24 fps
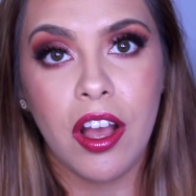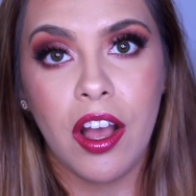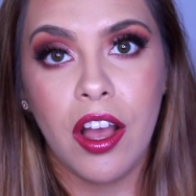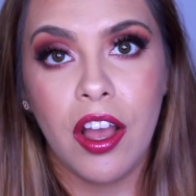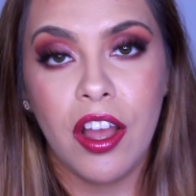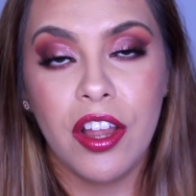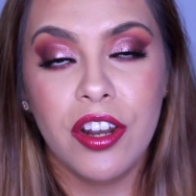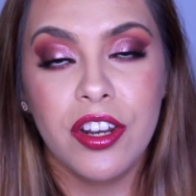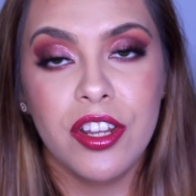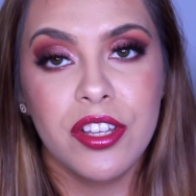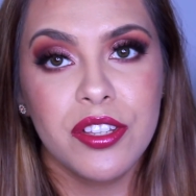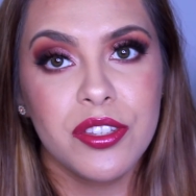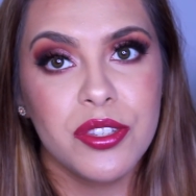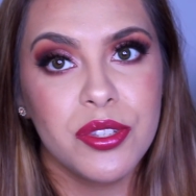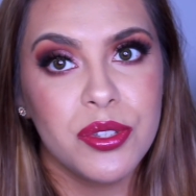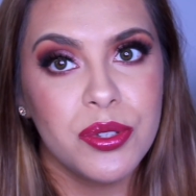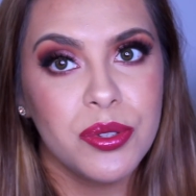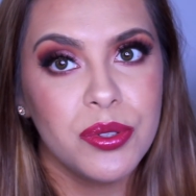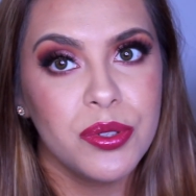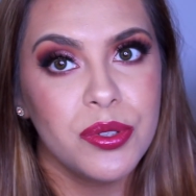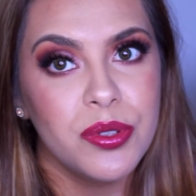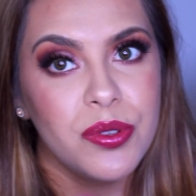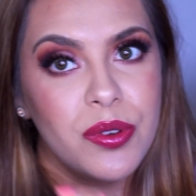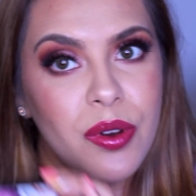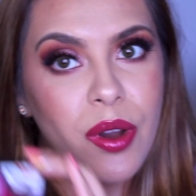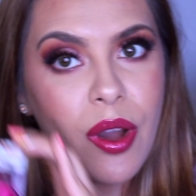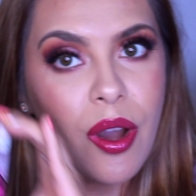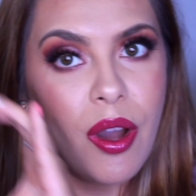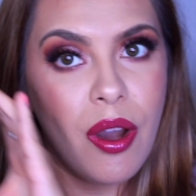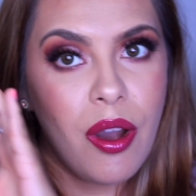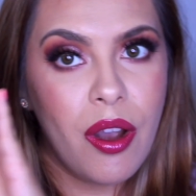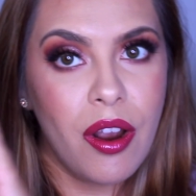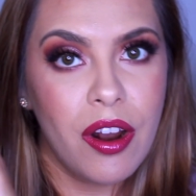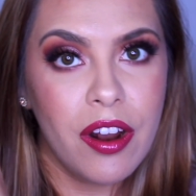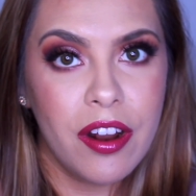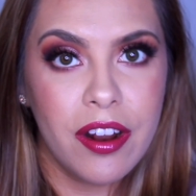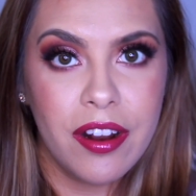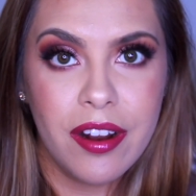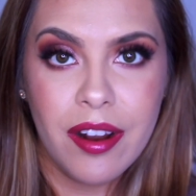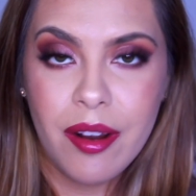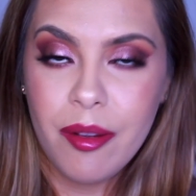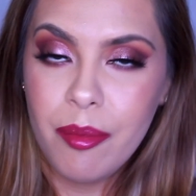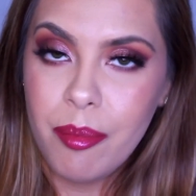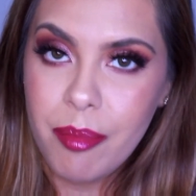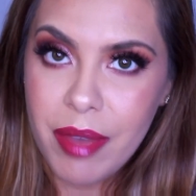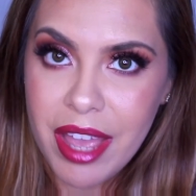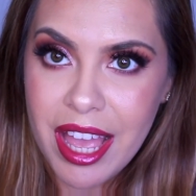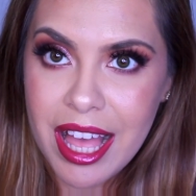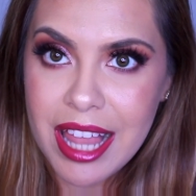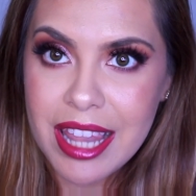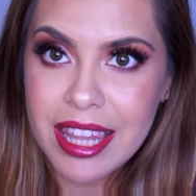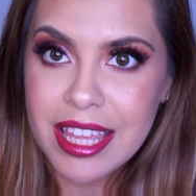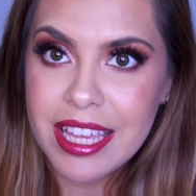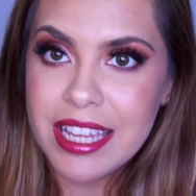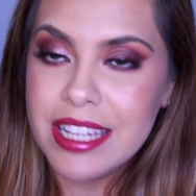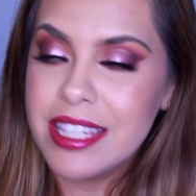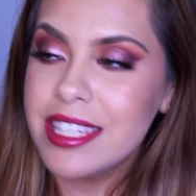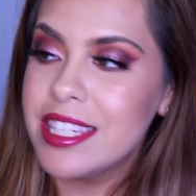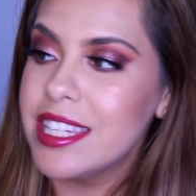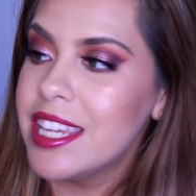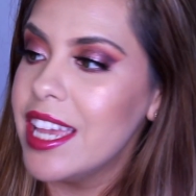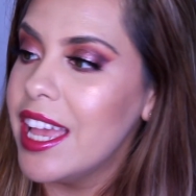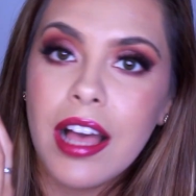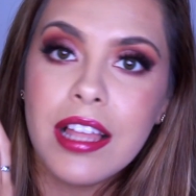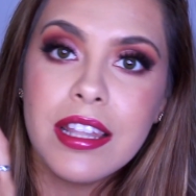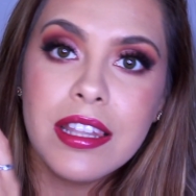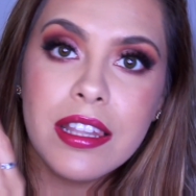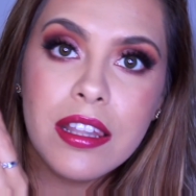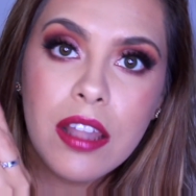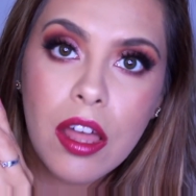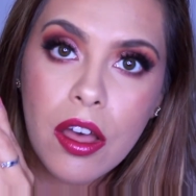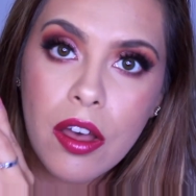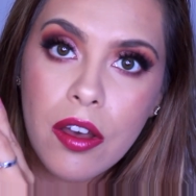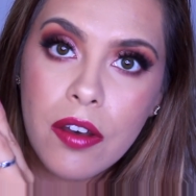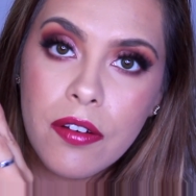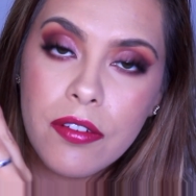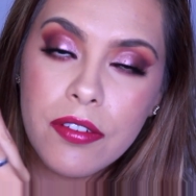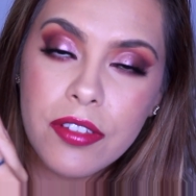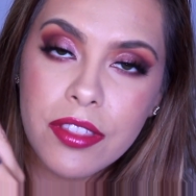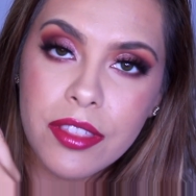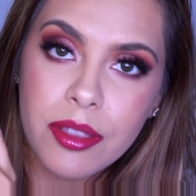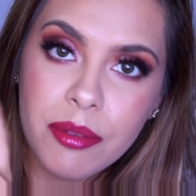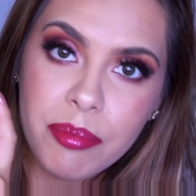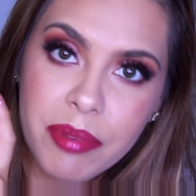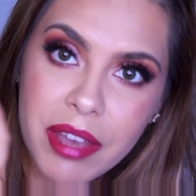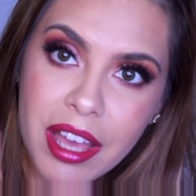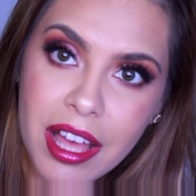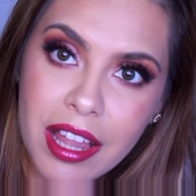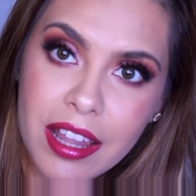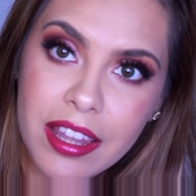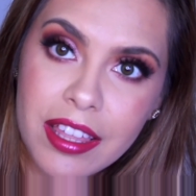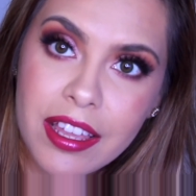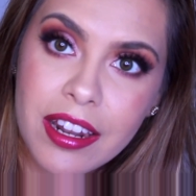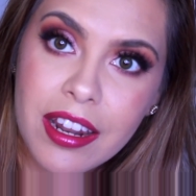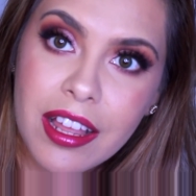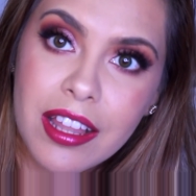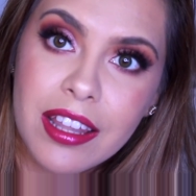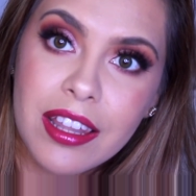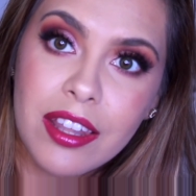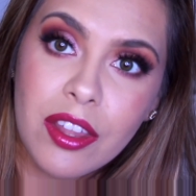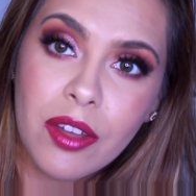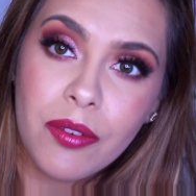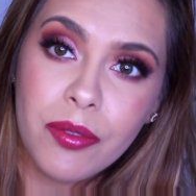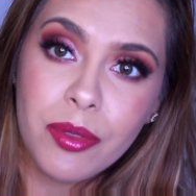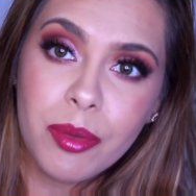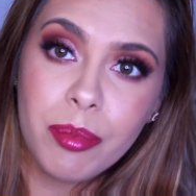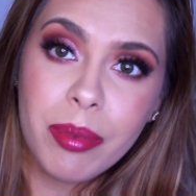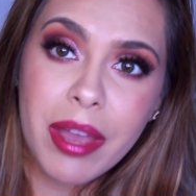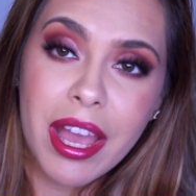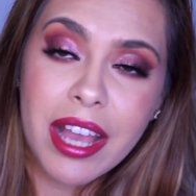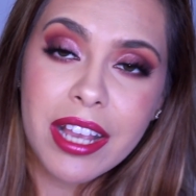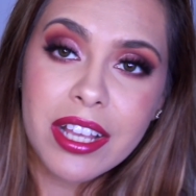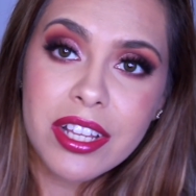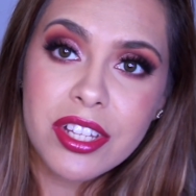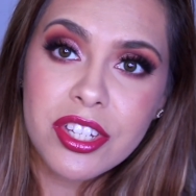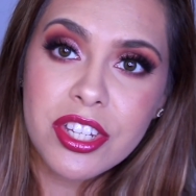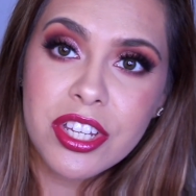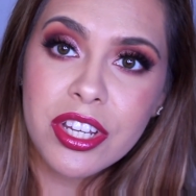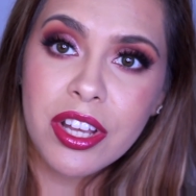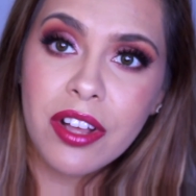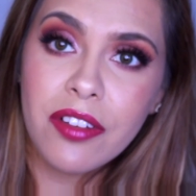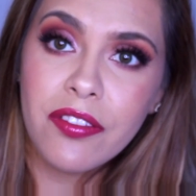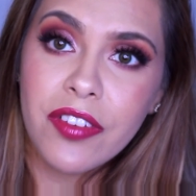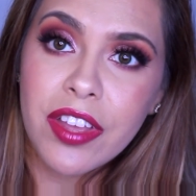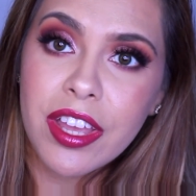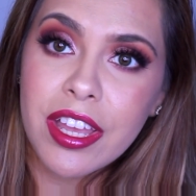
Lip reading: on to our palette. I love the palette. I love the packaging of